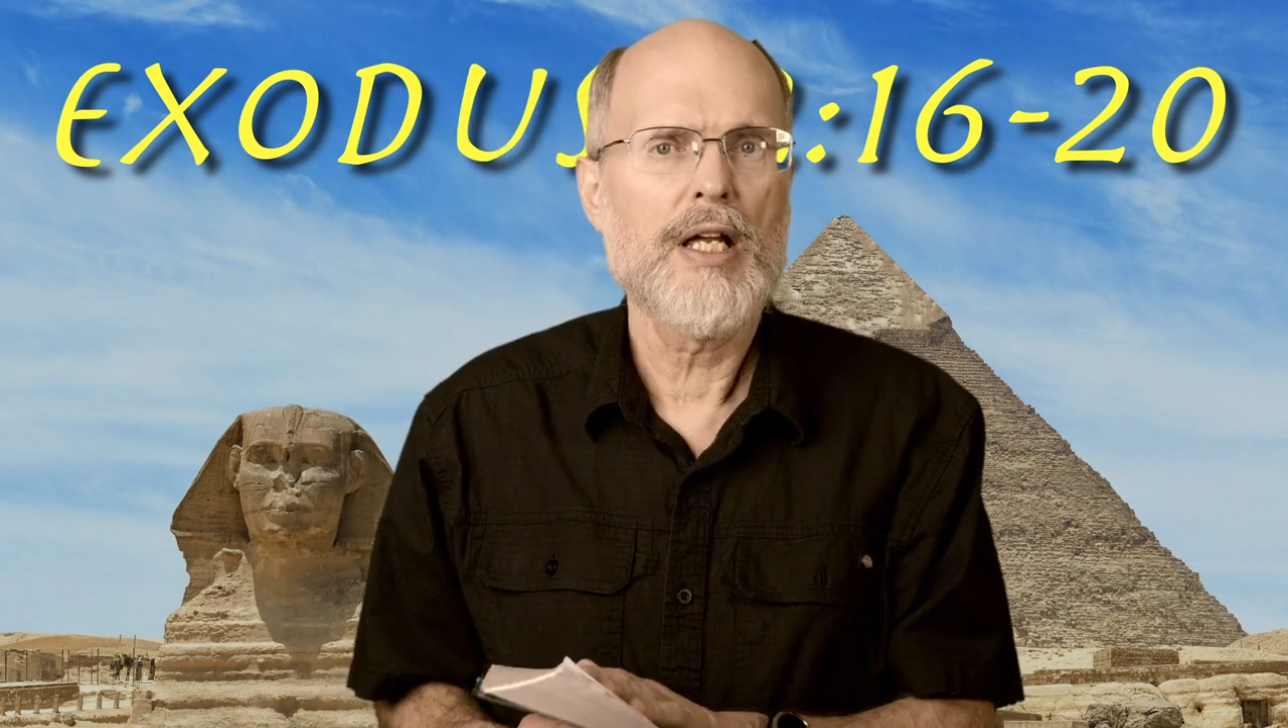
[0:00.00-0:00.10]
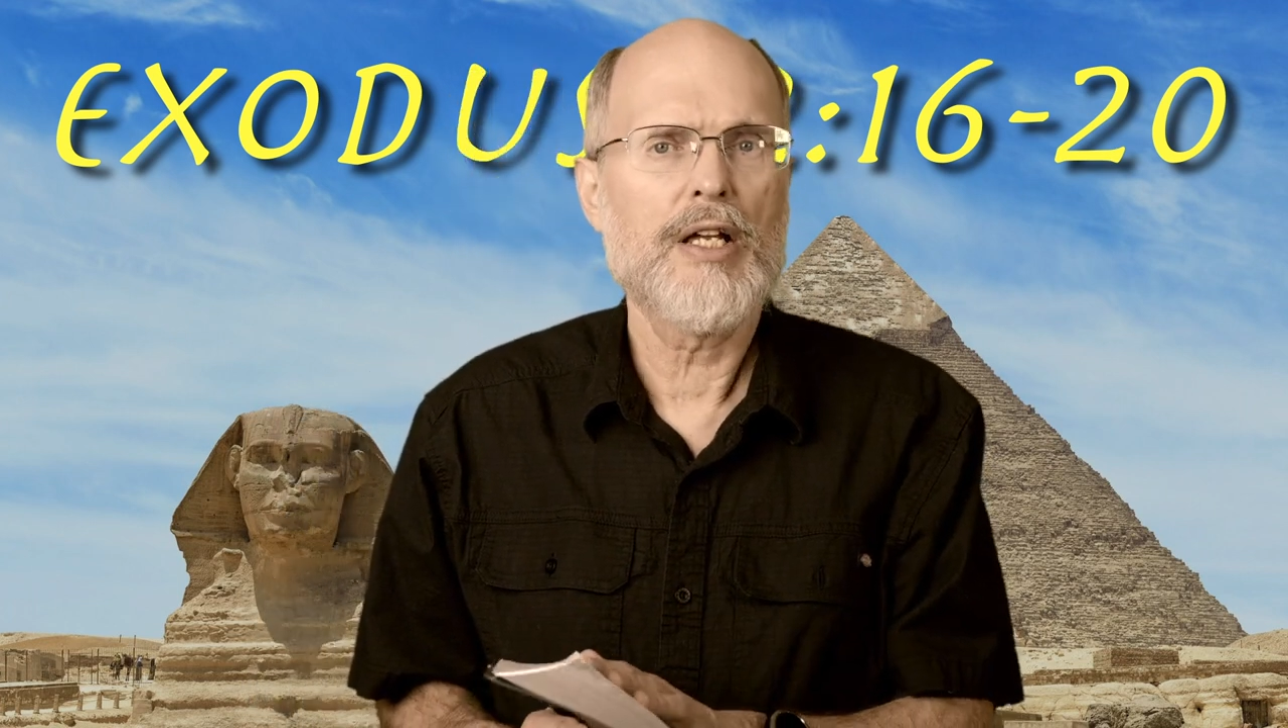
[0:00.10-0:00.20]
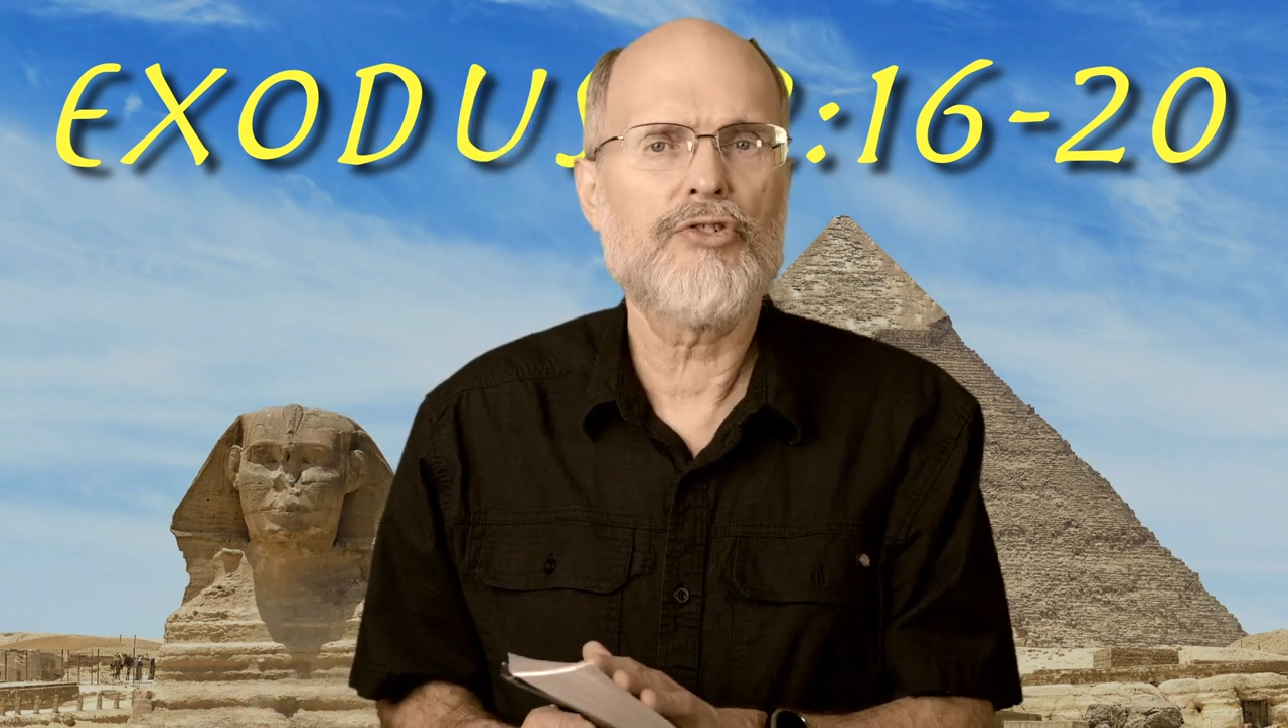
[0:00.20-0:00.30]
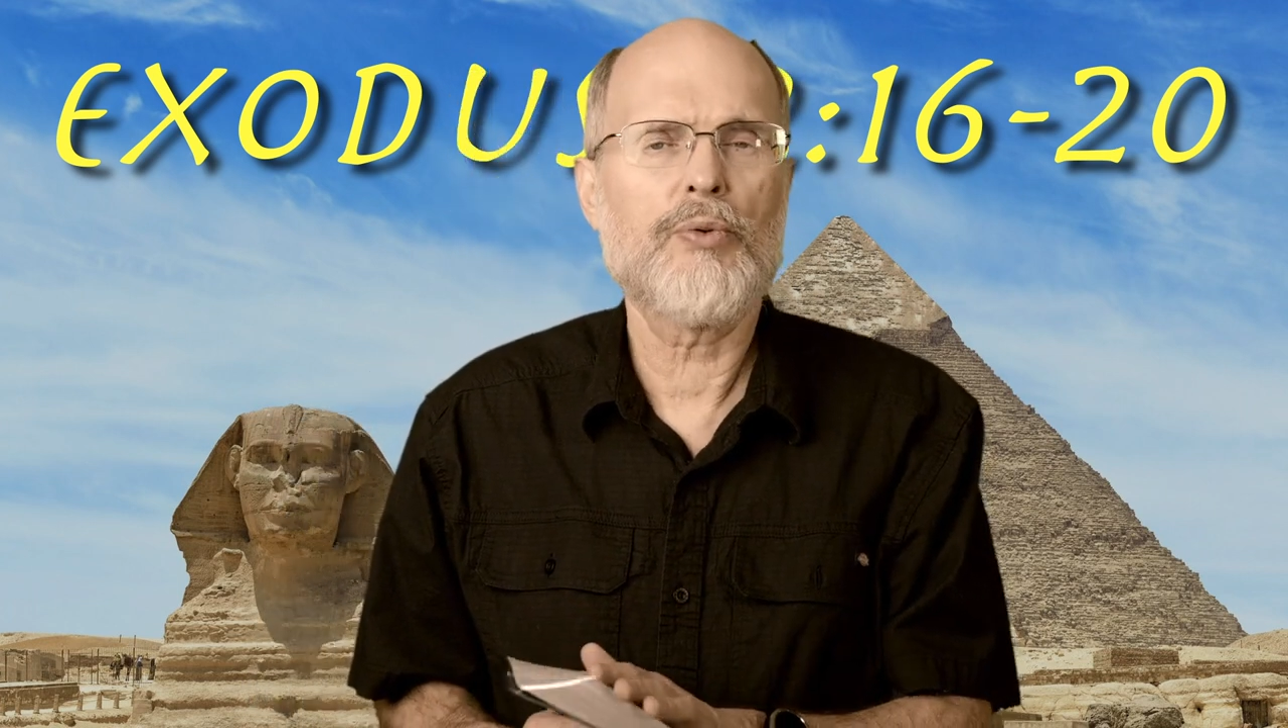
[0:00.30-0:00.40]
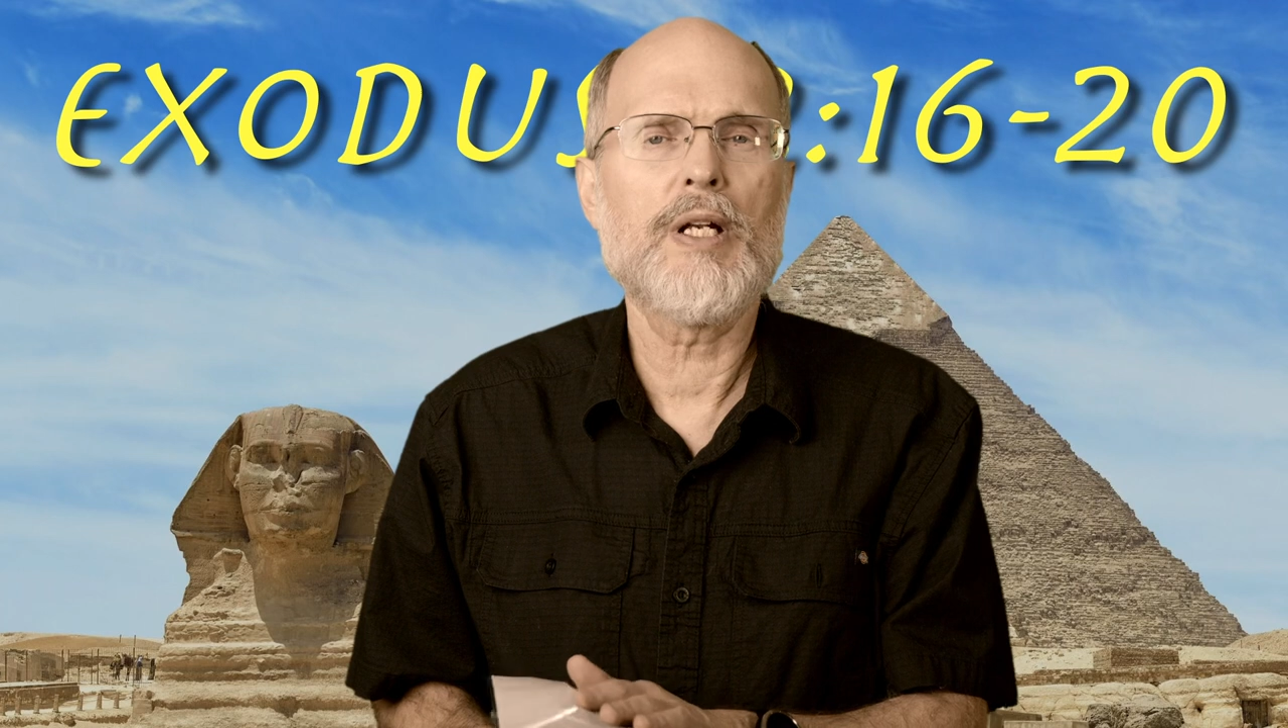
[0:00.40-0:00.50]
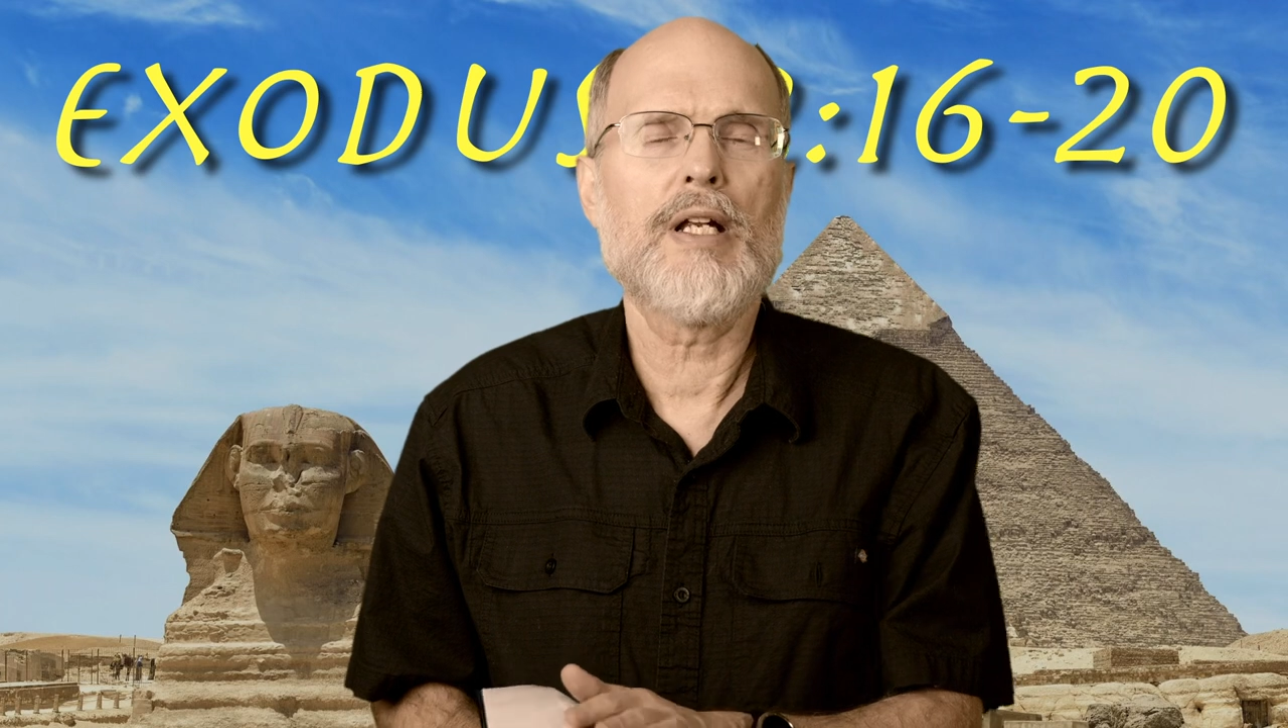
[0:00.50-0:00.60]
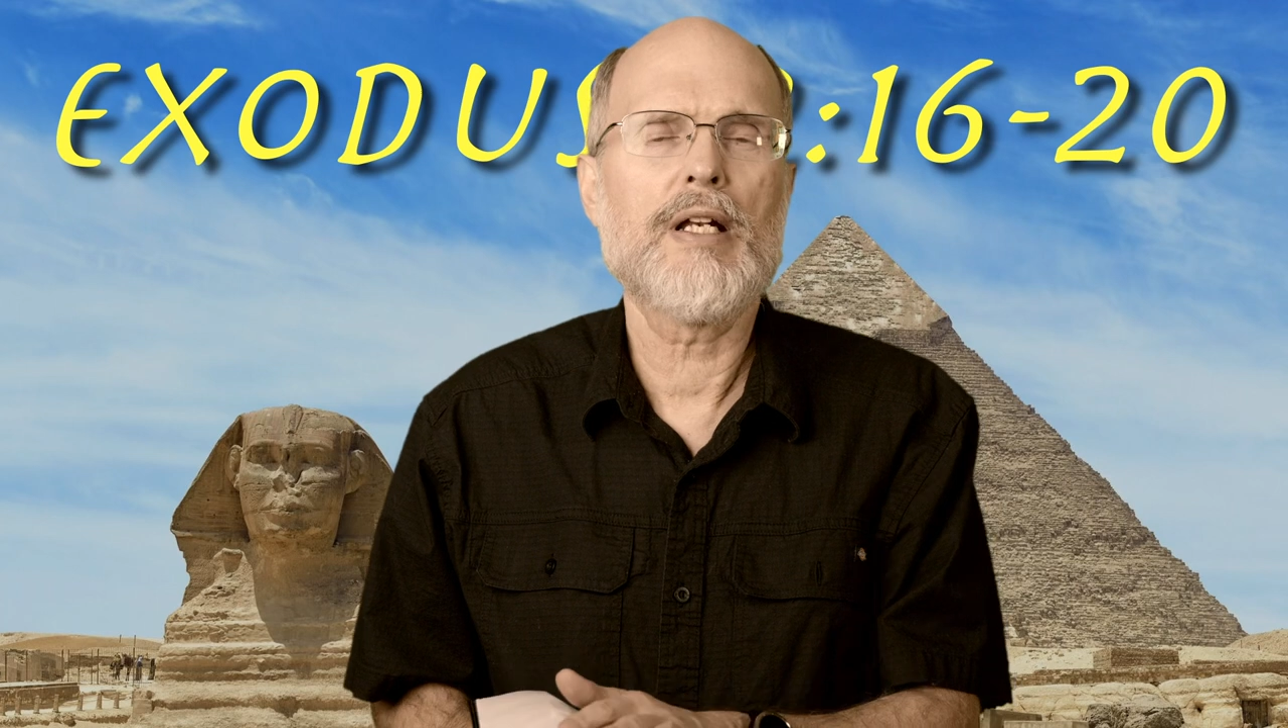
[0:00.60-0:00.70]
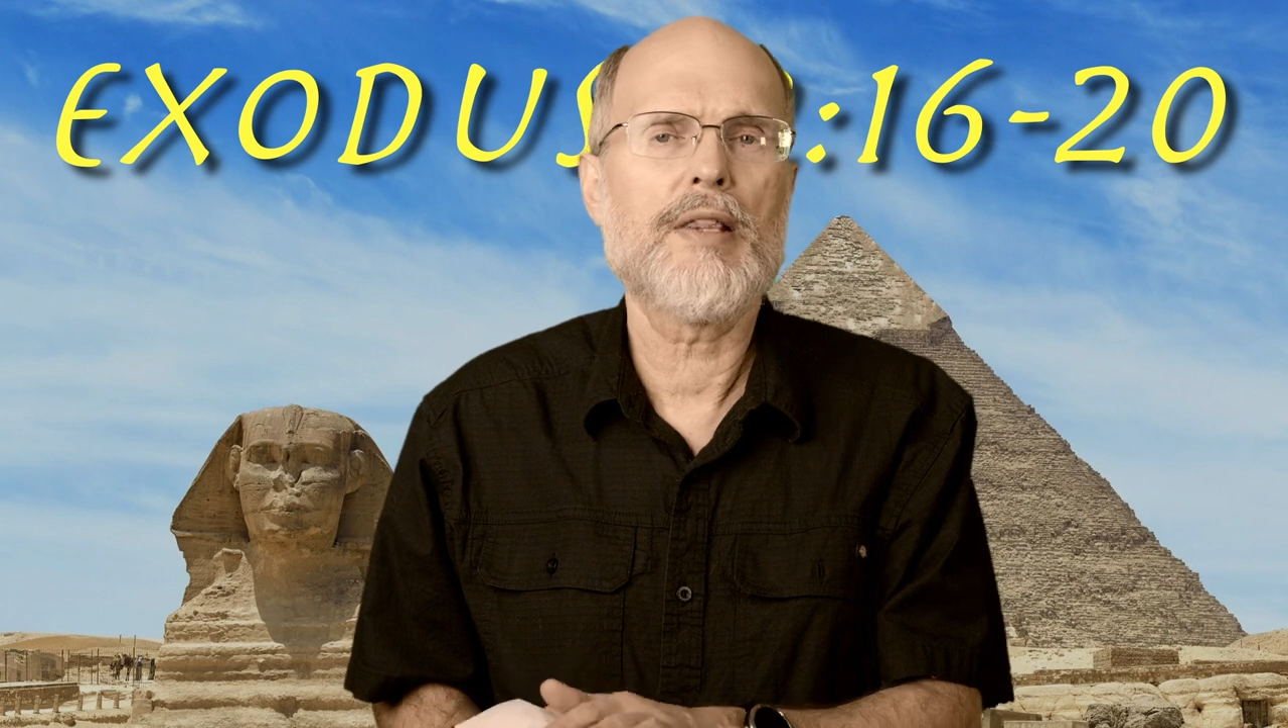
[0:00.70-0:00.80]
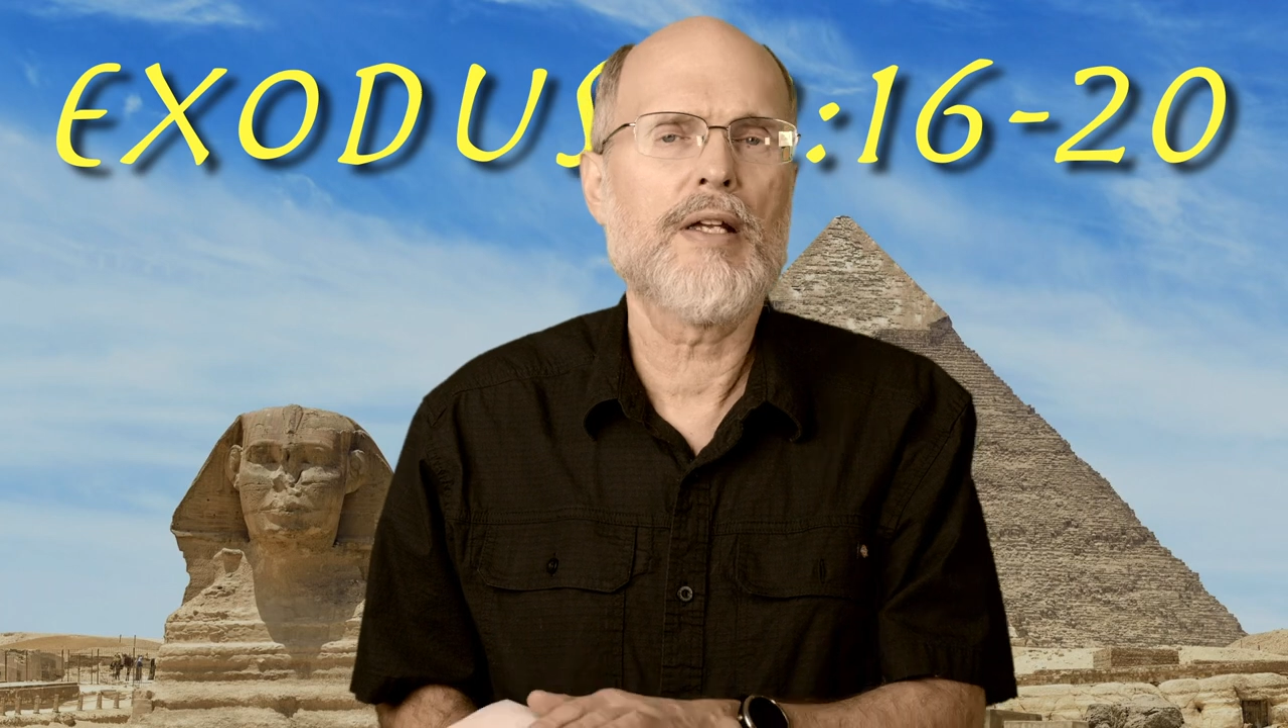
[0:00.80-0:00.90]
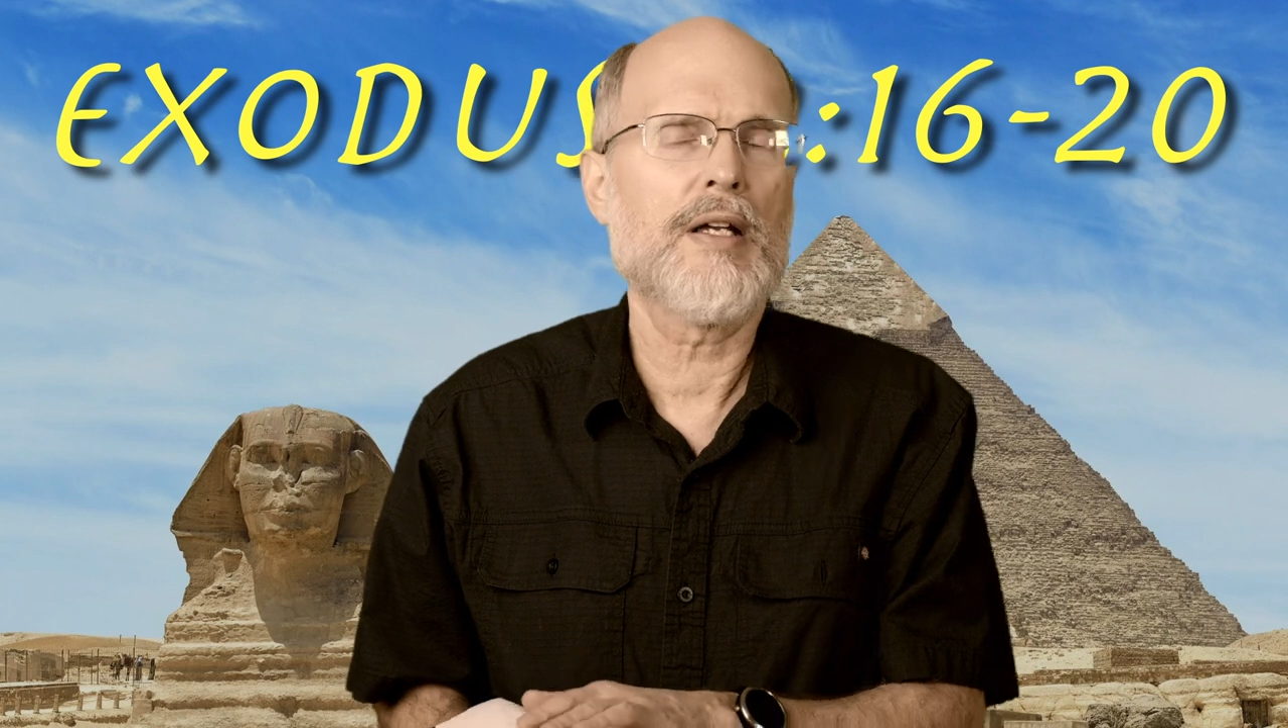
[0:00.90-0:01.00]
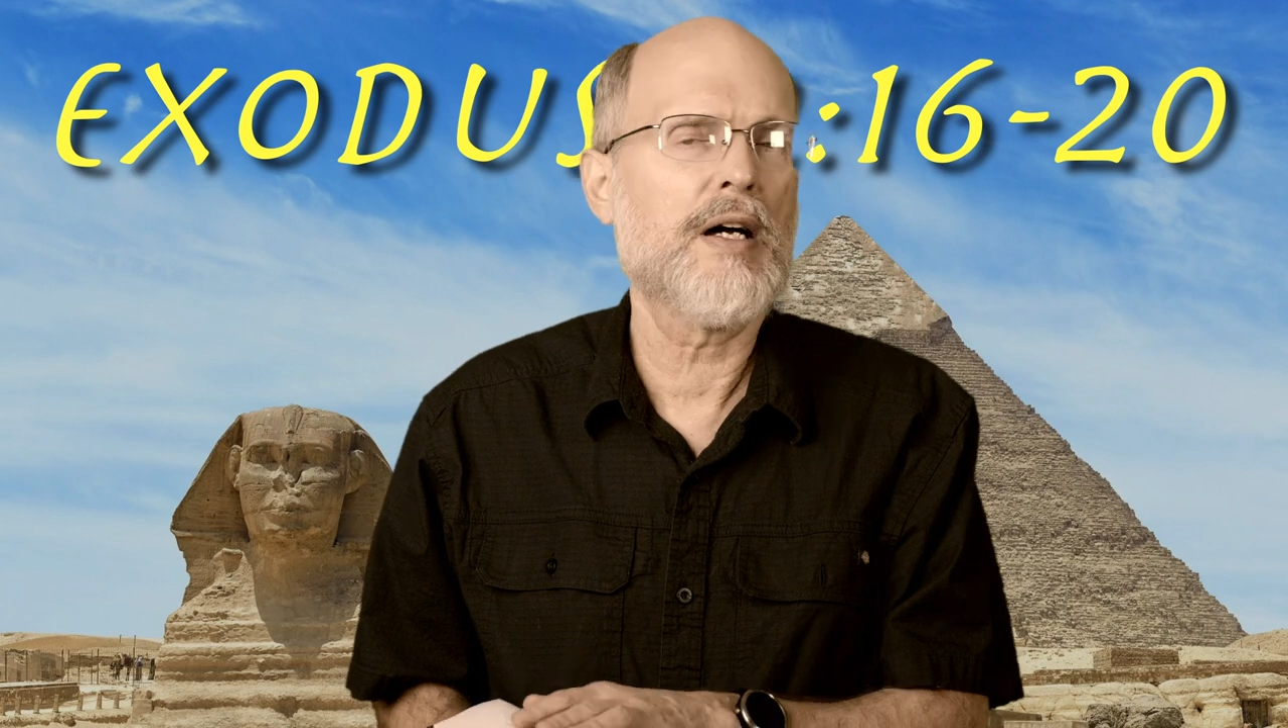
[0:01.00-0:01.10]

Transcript: is to eat anything